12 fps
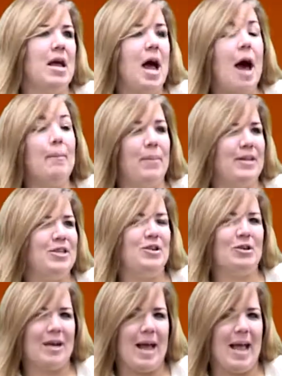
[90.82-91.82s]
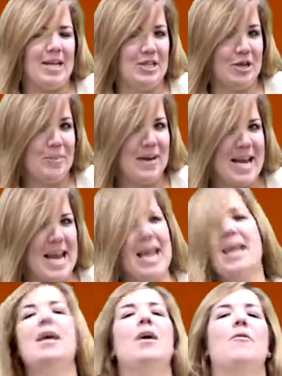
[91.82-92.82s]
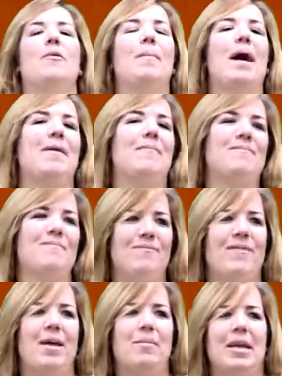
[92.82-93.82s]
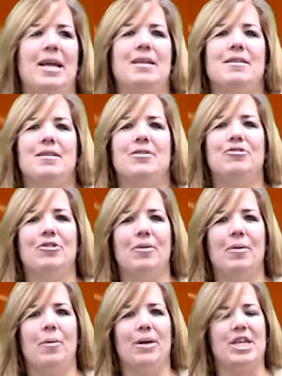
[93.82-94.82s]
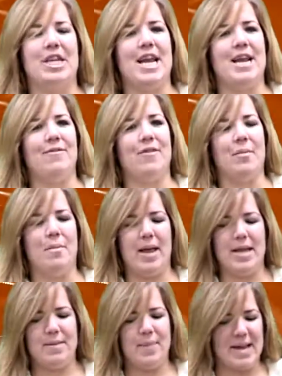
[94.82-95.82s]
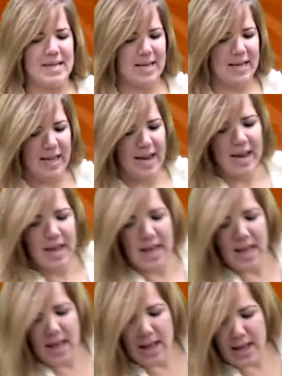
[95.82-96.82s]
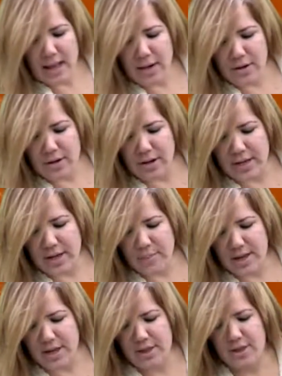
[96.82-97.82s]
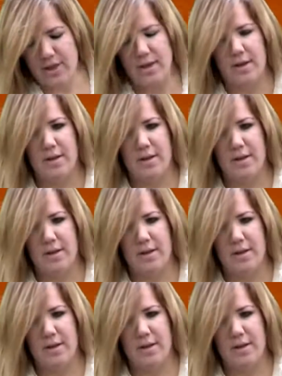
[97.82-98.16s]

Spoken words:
up in Germany, where my family originated from. It's basically a little cookie with